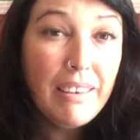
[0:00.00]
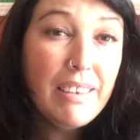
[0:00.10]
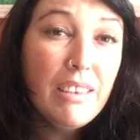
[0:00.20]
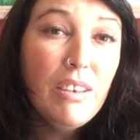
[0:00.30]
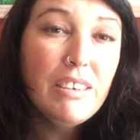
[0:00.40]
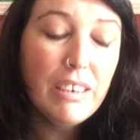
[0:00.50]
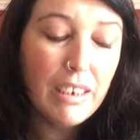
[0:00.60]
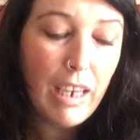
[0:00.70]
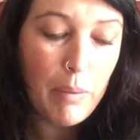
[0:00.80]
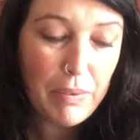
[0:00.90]
There's a lot to
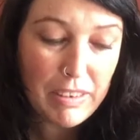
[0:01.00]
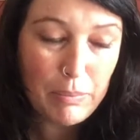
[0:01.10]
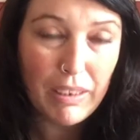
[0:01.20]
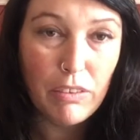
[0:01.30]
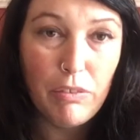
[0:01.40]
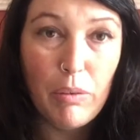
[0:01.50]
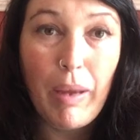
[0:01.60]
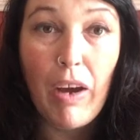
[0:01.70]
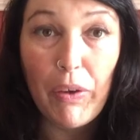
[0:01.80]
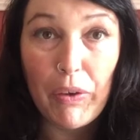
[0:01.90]
come this month from
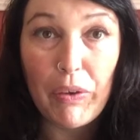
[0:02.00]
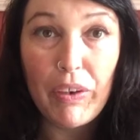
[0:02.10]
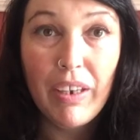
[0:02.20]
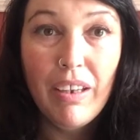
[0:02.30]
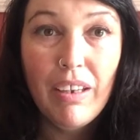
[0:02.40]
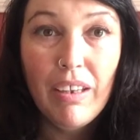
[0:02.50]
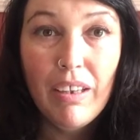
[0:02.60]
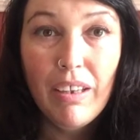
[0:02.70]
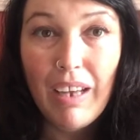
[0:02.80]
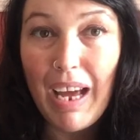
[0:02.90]
our own
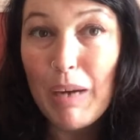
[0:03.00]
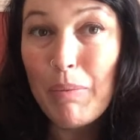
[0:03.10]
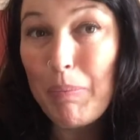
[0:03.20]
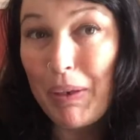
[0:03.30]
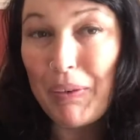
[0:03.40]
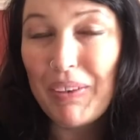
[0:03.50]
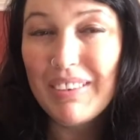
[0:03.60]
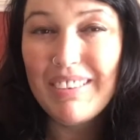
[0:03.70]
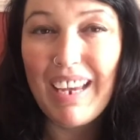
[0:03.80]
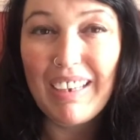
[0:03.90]

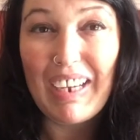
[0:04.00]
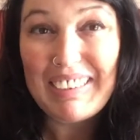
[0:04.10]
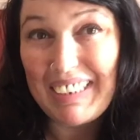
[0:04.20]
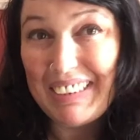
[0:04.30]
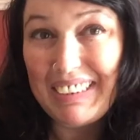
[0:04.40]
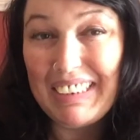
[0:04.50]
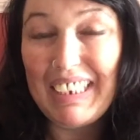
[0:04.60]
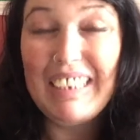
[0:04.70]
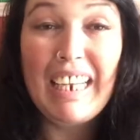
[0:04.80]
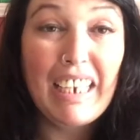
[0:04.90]
appearance and identity,
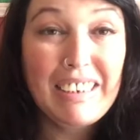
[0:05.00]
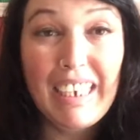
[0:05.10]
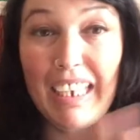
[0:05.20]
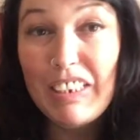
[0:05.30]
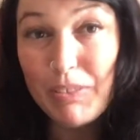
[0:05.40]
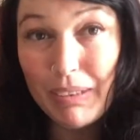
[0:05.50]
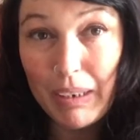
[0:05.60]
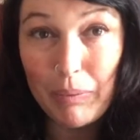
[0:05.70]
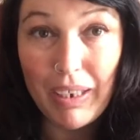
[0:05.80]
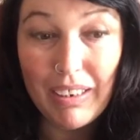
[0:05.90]
and that actually leads
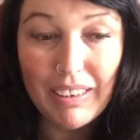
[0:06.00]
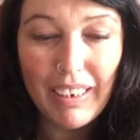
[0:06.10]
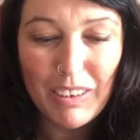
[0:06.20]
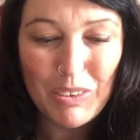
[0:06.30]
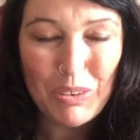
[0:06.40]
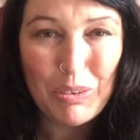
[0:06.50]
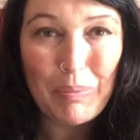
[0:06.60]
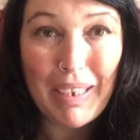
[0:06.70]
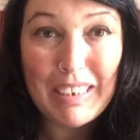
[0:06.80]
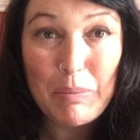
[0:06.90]
really well into
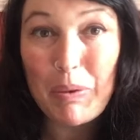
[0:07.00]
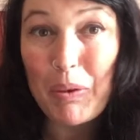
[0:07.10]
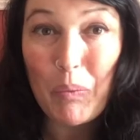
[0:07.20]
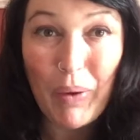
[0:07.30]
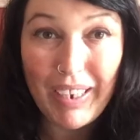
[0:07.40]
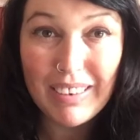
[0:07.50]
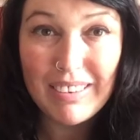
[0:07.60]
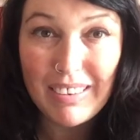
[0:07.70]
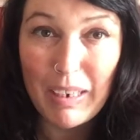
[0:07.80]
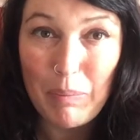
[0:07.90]
my Spirit
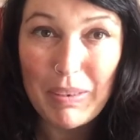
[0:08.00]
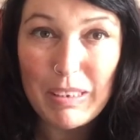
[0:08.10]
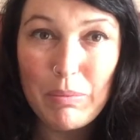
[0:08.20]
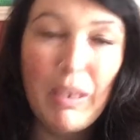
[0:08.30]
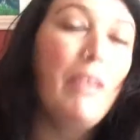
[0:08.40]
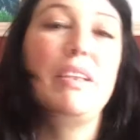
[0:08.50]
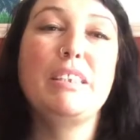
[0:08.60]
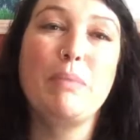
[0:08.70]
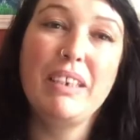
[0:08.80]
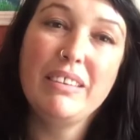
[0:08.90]
Wakes theme
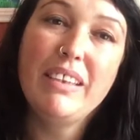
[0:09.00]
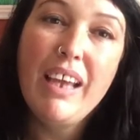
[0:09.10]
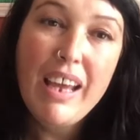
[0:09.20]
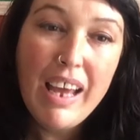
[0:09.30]
this month.